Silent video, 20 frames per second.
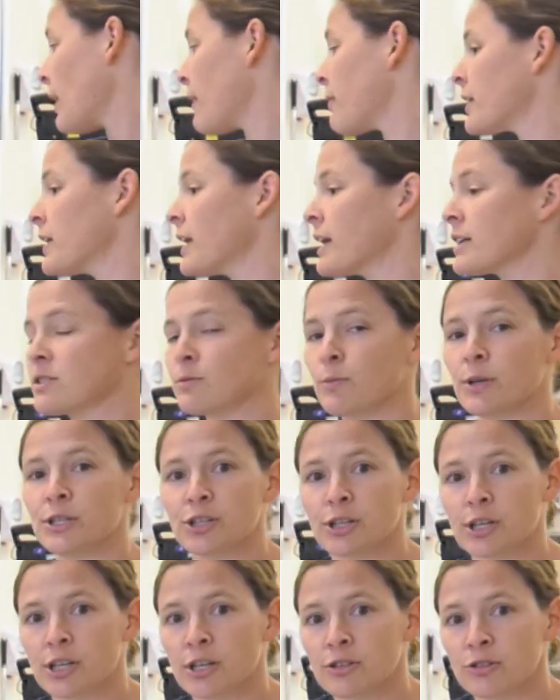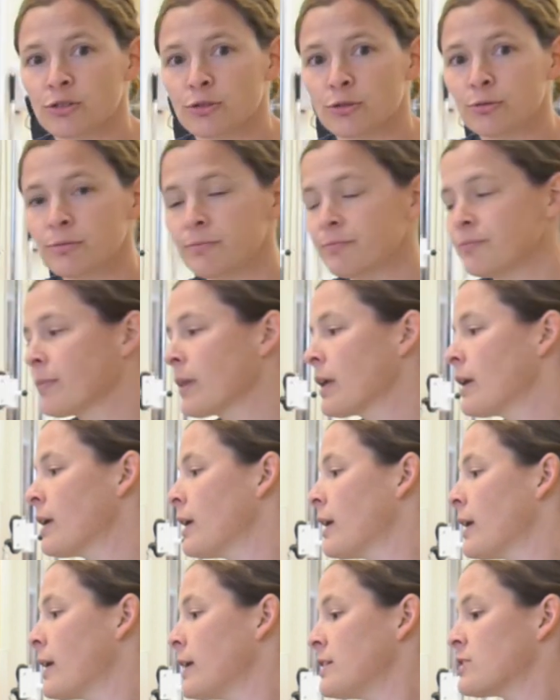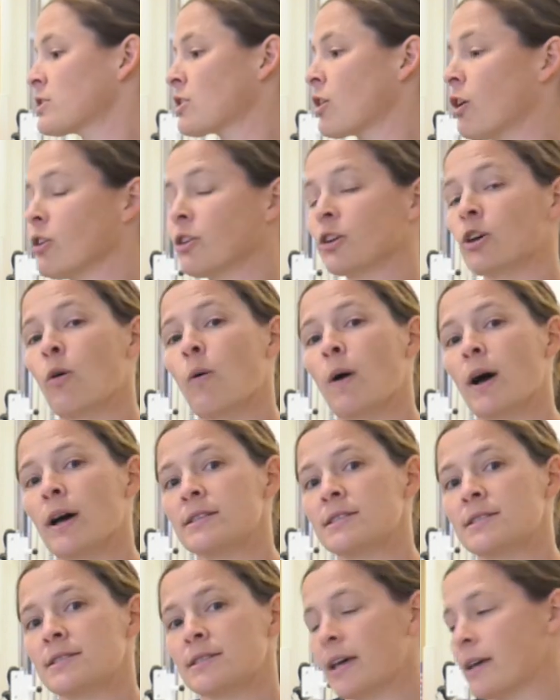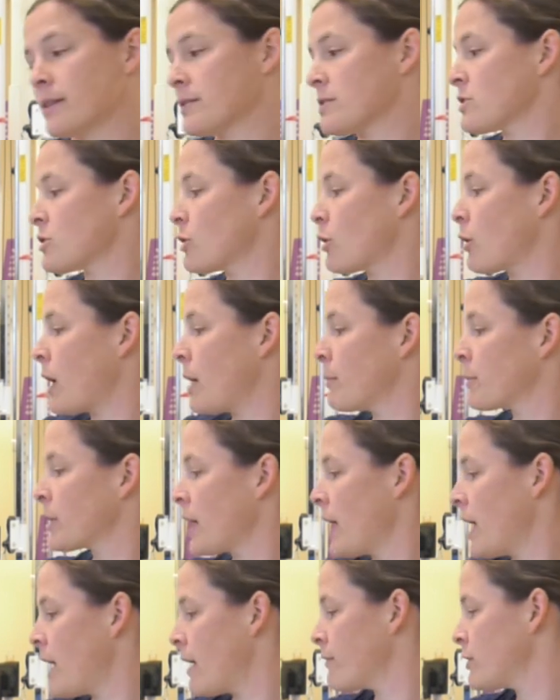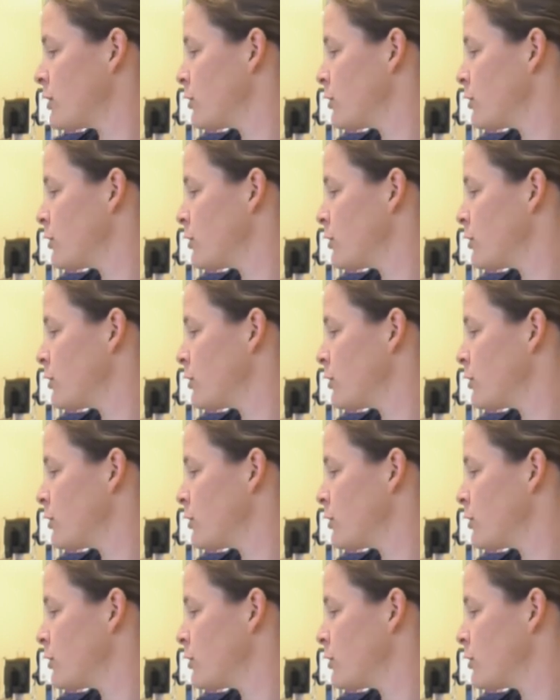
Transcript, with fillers: The next one you're going to do is called a quad set. So I'm going to have